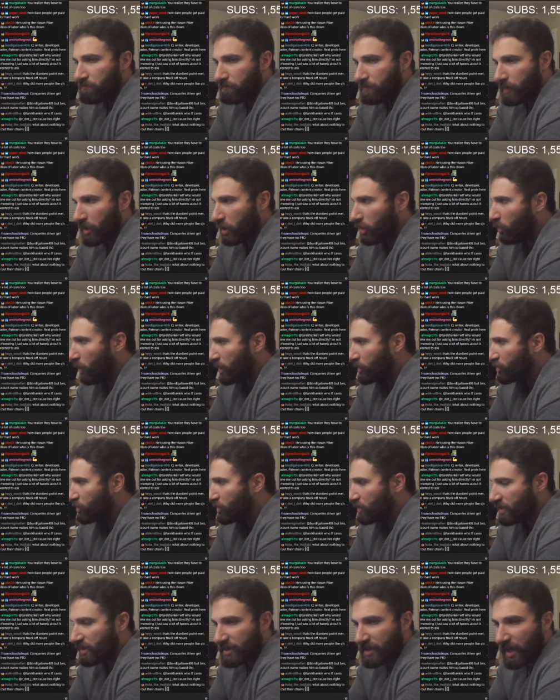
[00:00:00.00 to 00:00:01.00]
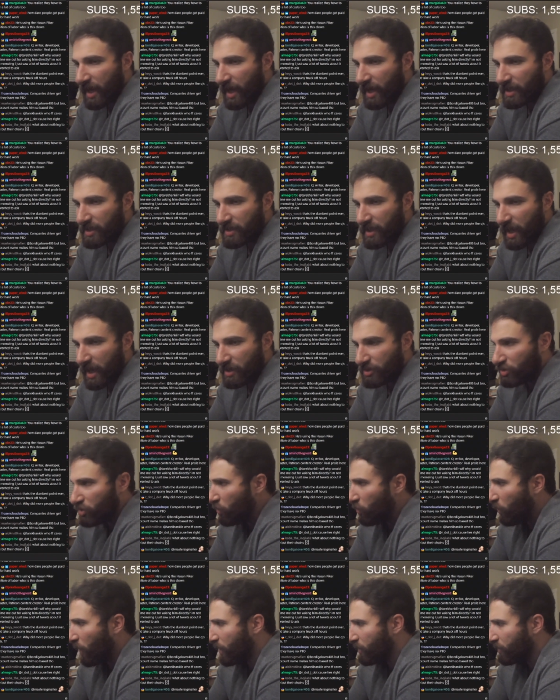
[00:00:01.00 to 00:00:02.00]
the question stands as to
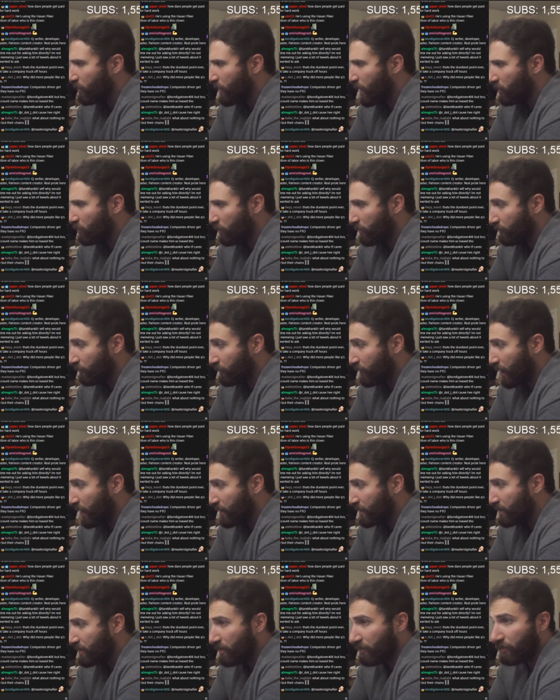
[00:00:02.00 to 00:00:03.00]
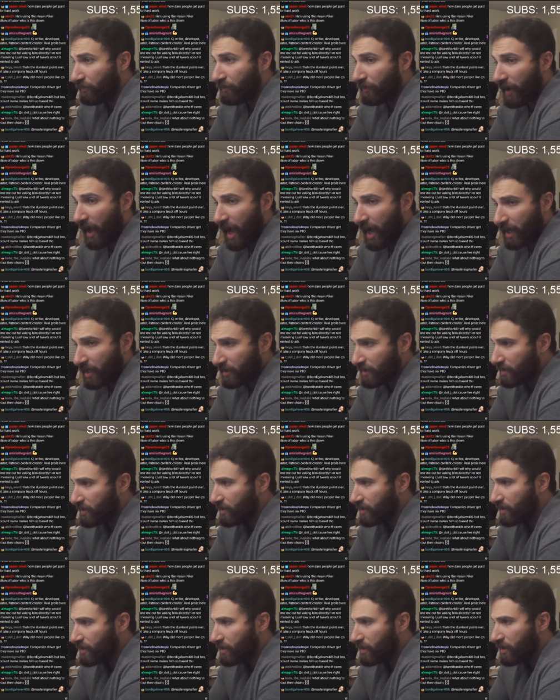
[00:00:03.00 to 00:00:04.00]
whether that reflects the
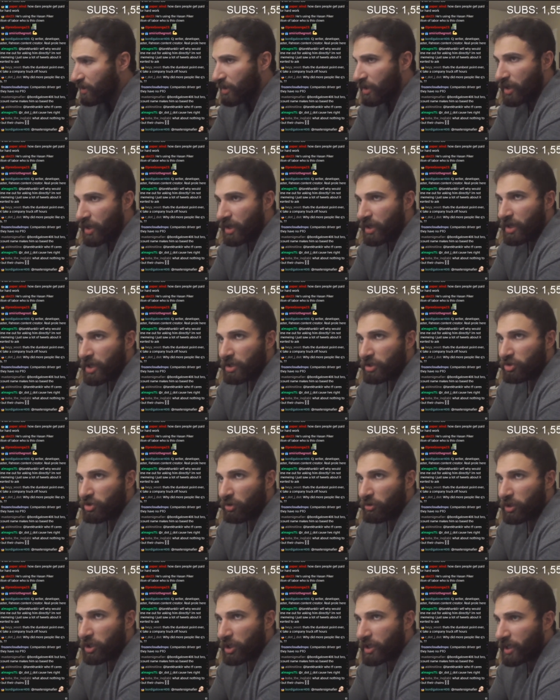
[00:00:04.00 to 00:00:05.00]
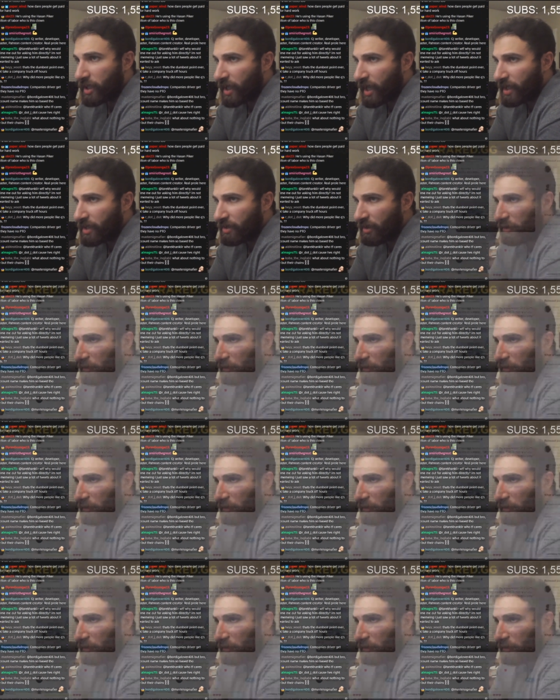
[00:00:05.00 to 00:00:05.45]
facts. So, looking at the